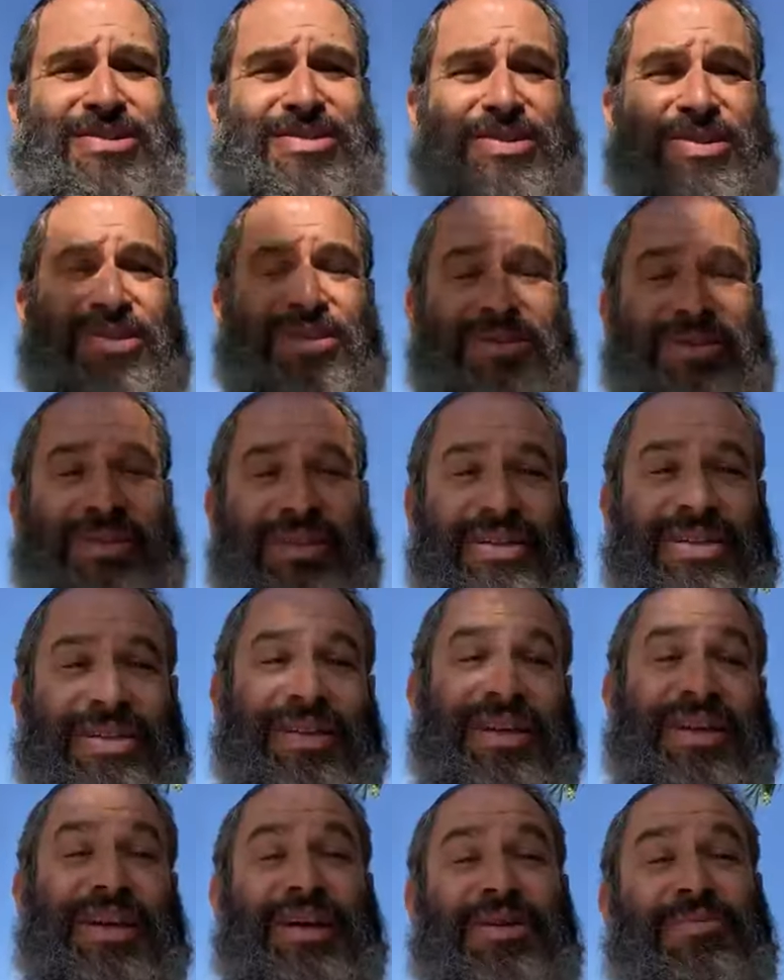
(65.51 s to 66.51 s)
years old.
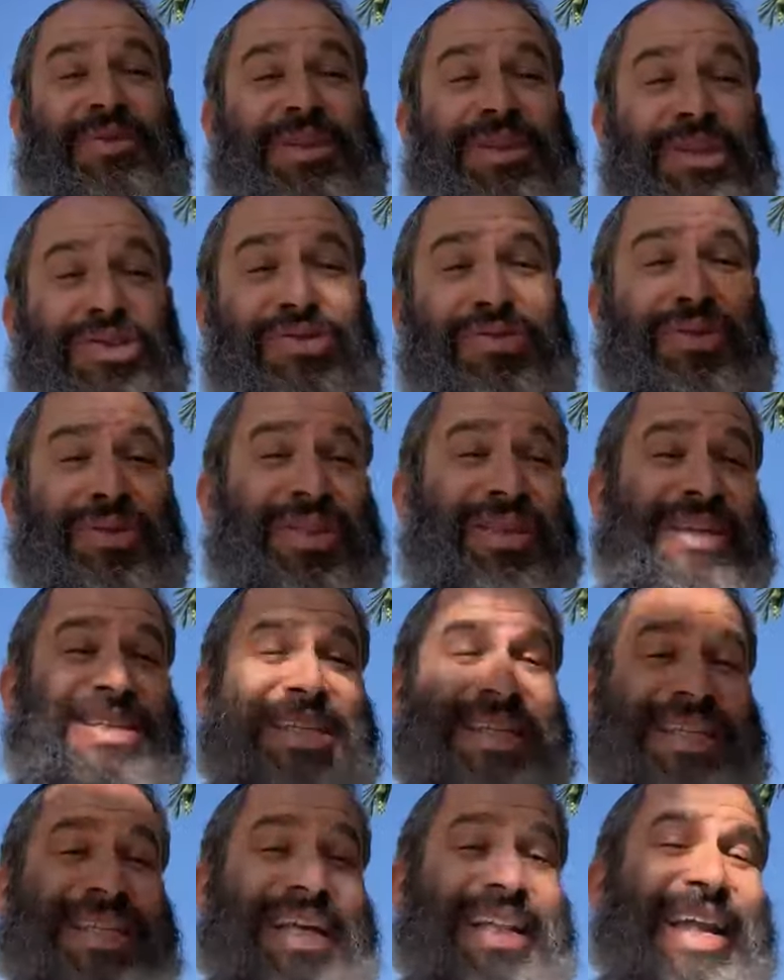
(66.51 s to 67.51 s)
But the truth
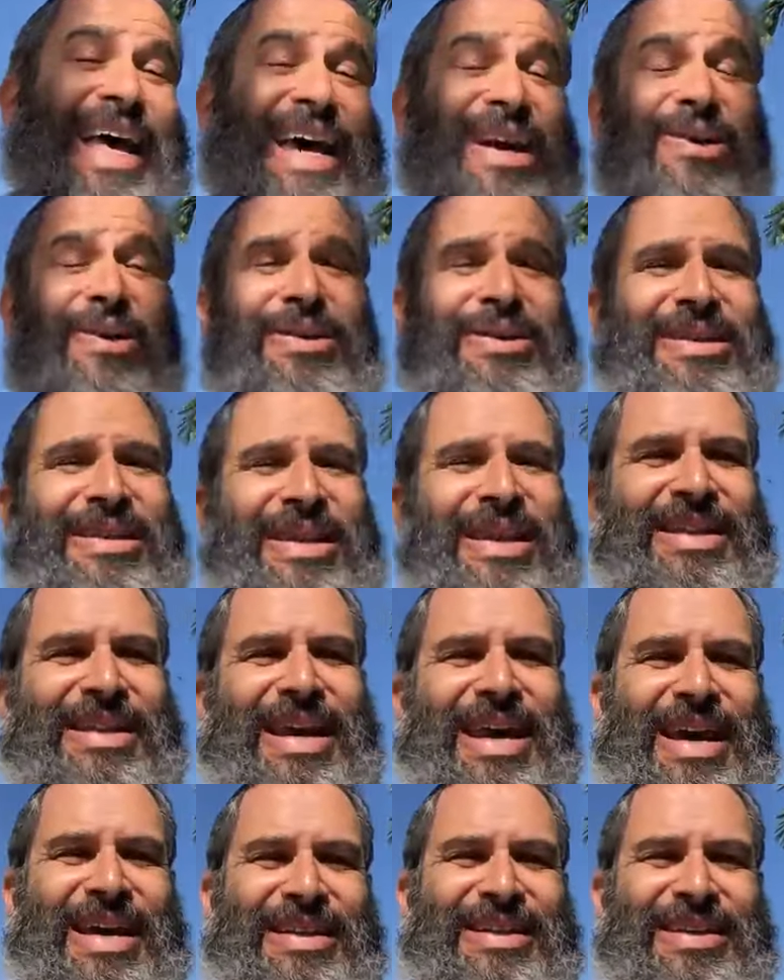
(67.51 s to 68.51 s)
is, it's a lot older than
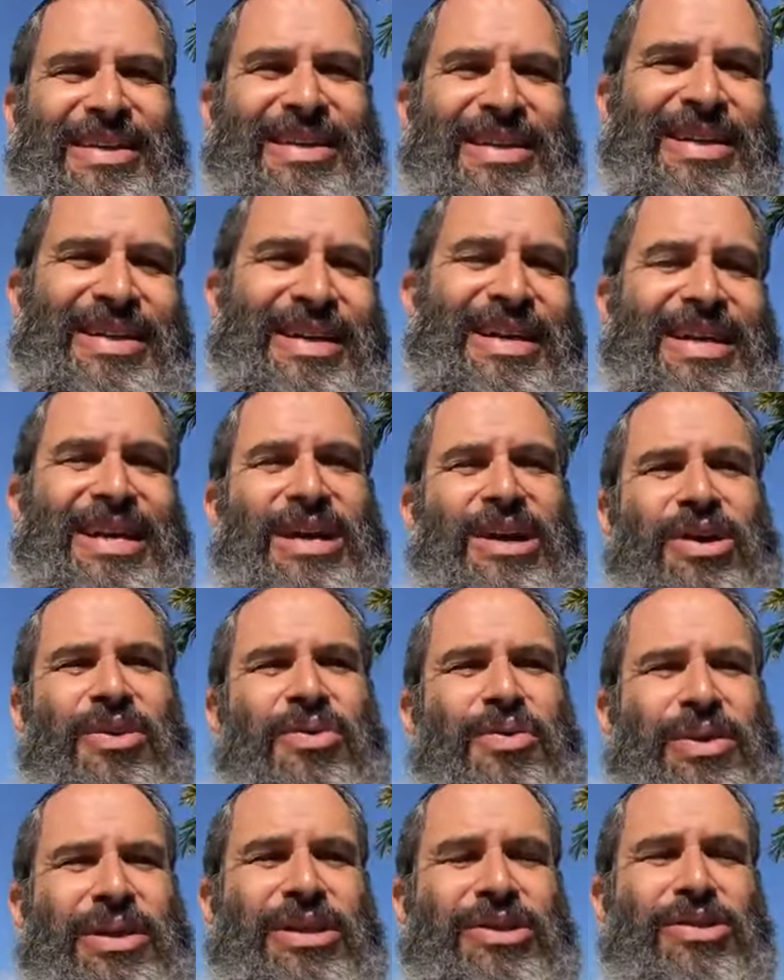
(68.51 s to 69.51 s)
that.
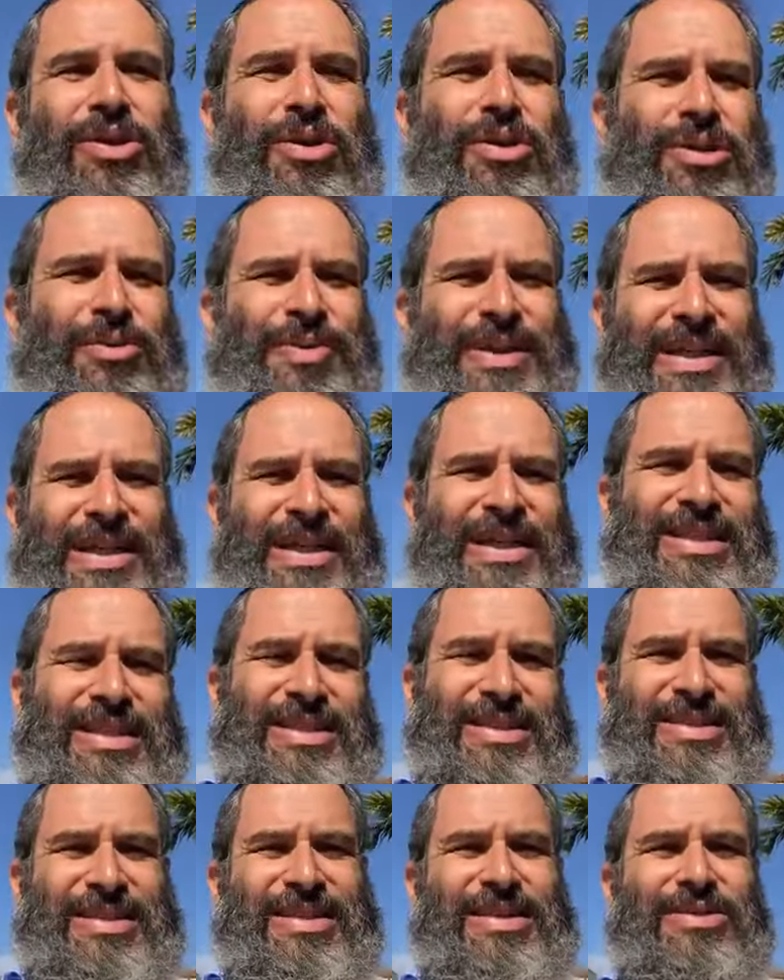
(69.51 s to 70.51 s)
When the Torah
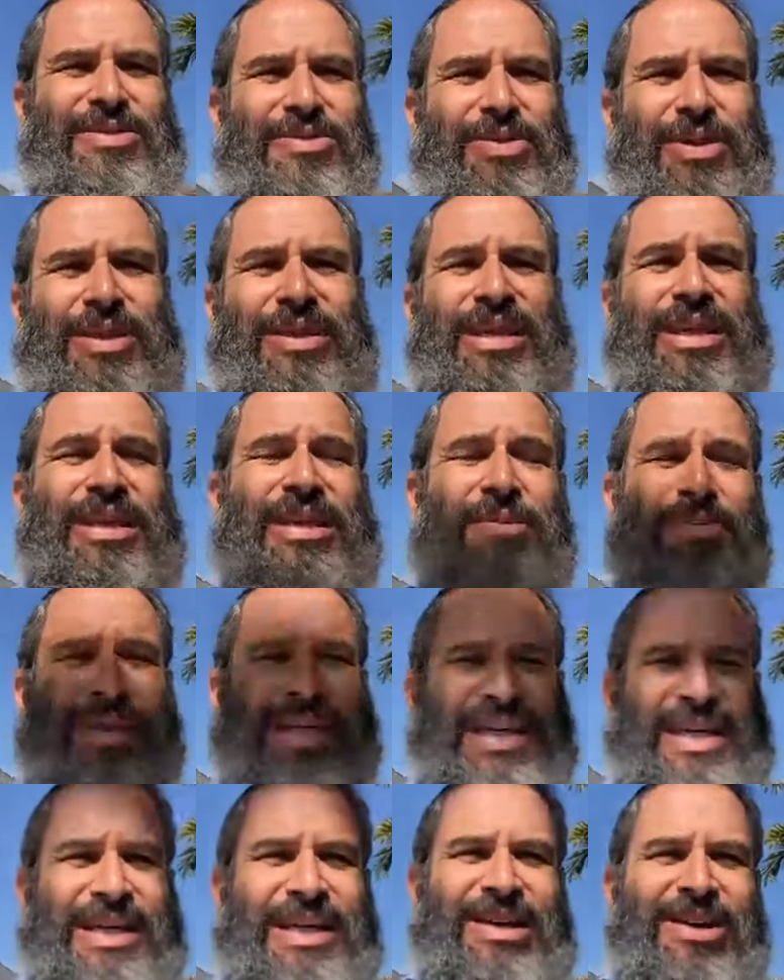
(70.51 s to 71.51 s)
begins with, in the
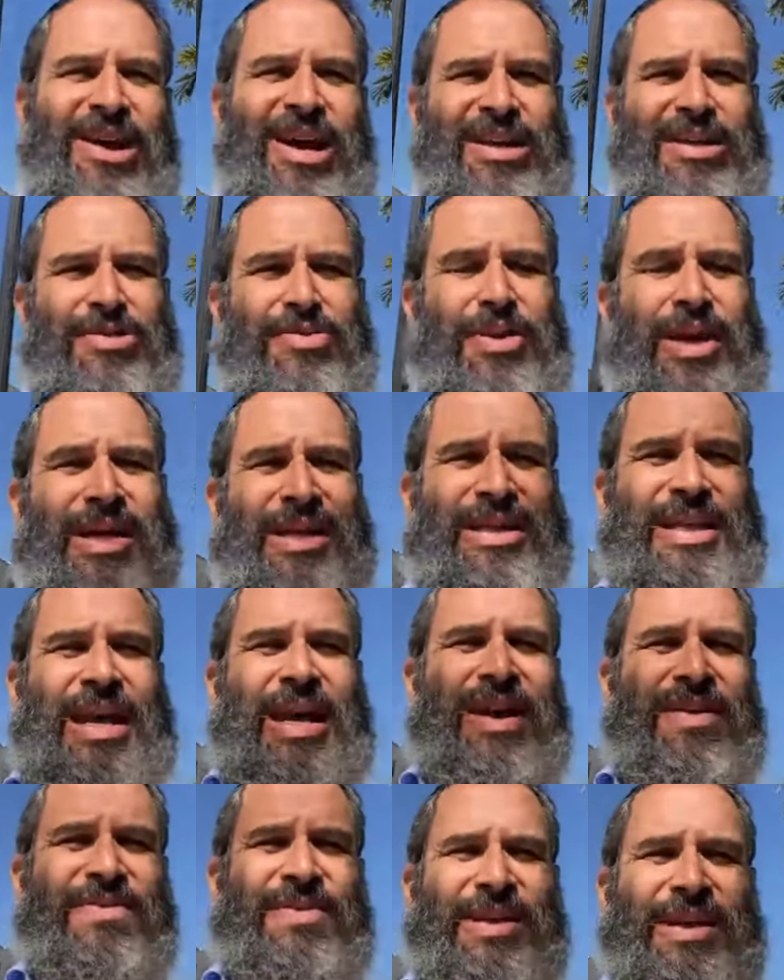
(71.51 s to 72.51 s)
beginning, God created
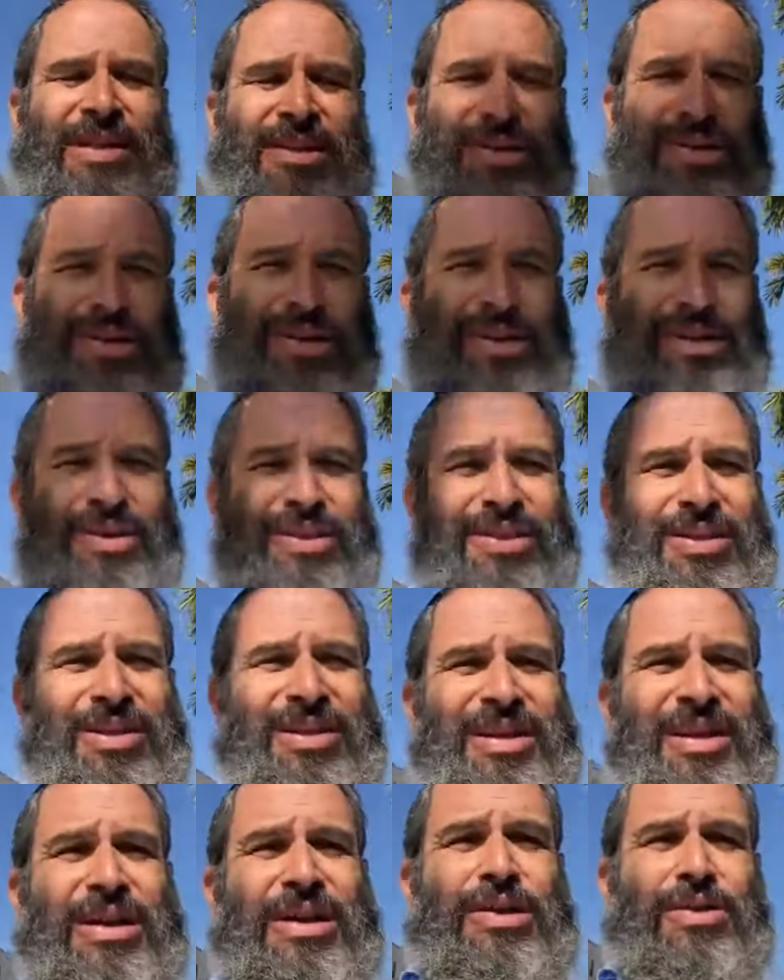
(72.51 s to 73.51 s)
the heaven and the
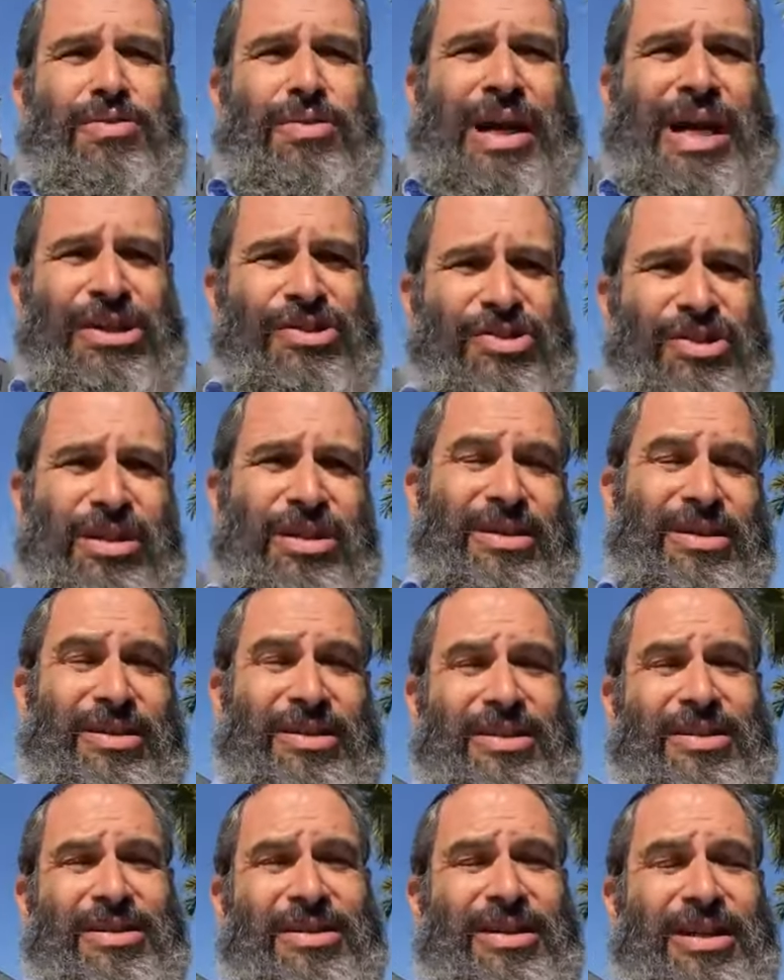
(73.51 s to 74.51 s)
earth, Rashi,
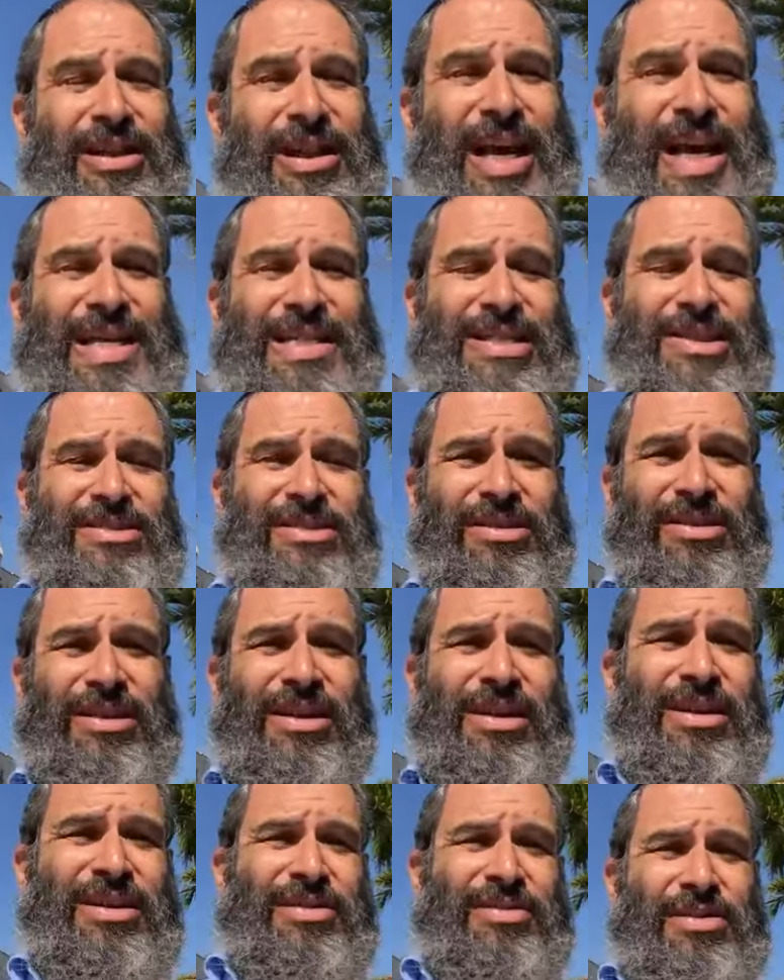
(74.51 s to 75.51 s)
the
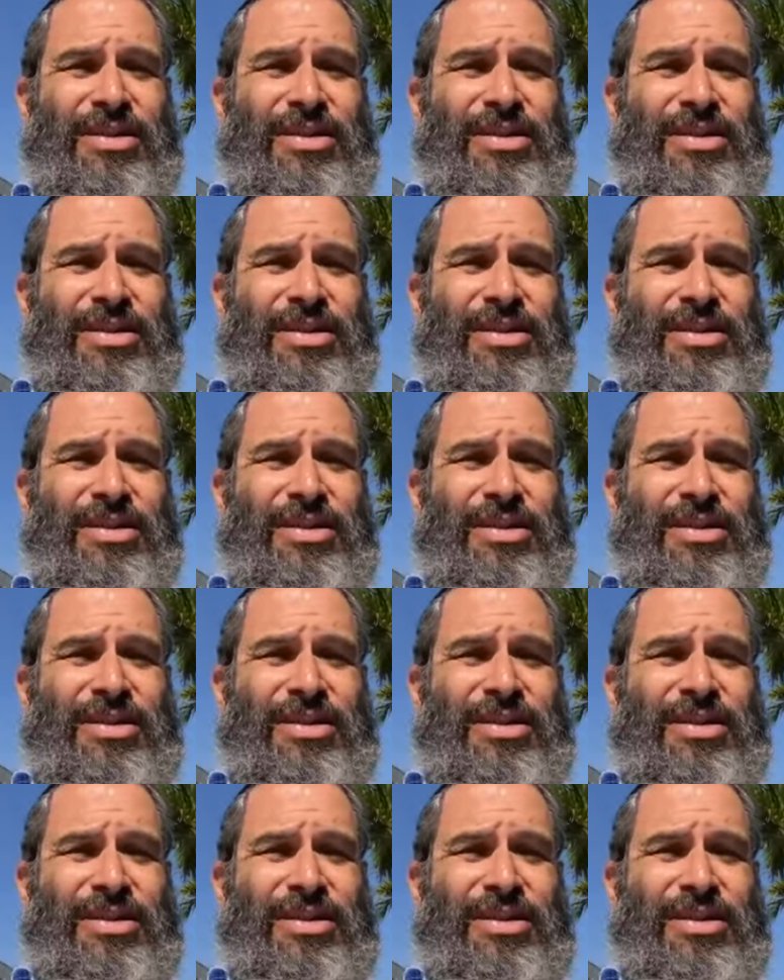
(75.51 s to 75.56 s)
classical